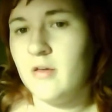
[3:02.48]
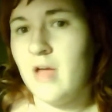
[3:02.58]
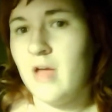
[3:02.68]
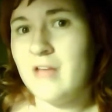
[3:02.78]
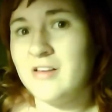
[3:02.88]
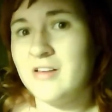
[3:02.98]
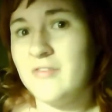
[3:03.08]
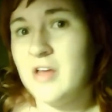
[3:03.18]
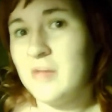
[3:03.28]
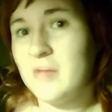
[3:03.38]
Hasn't
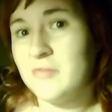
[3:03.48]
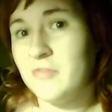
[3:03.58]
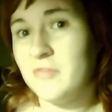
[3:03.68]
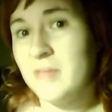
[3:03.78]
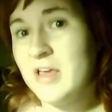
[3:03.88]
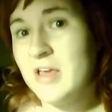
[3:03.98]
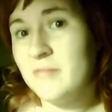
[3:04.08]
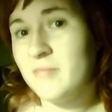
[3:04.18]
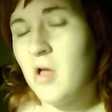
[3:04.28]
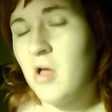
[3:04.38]
even happened for me.
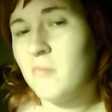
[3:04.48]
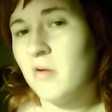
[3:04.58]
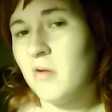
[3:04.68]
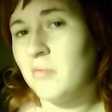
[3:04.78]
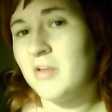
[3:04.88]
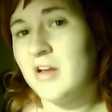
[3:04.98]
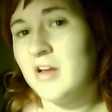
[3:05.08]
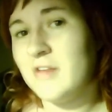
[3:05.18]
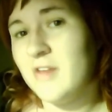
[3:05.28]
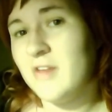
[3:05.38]
Probably
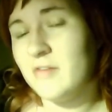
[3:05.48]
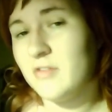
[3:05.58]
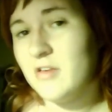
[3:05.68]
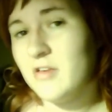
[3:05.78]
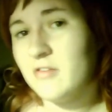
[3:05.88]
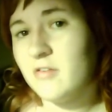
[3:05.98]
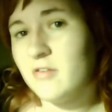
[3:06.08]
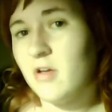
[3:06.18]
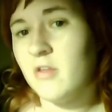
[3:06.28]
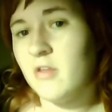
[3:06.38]
not even after this,
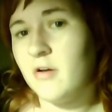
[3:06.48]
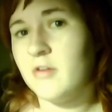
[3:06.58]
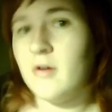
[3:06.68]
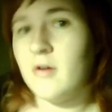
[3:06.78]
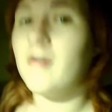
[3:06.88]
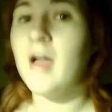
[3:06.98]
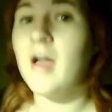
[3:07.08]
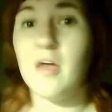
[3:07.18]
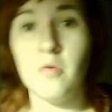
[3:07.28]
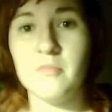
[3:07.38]
although I do have high
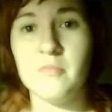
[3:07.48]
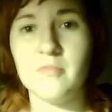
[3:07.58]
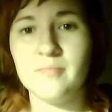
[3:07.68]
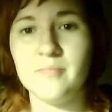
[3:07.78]
hopes.